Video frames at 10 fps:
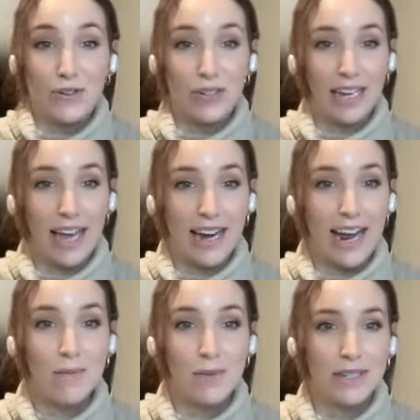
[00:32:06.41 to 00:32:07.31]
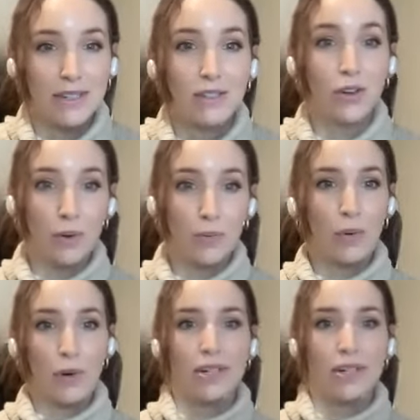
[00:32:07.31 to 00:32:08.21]
for choosing EdApp is it's so
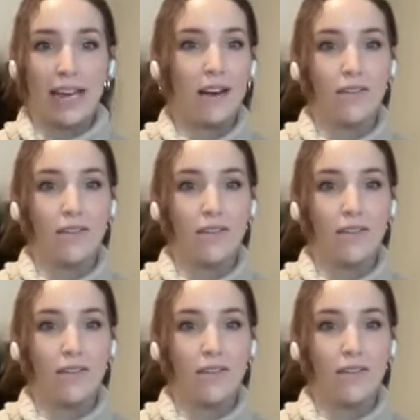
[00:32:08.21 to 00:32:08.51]
important to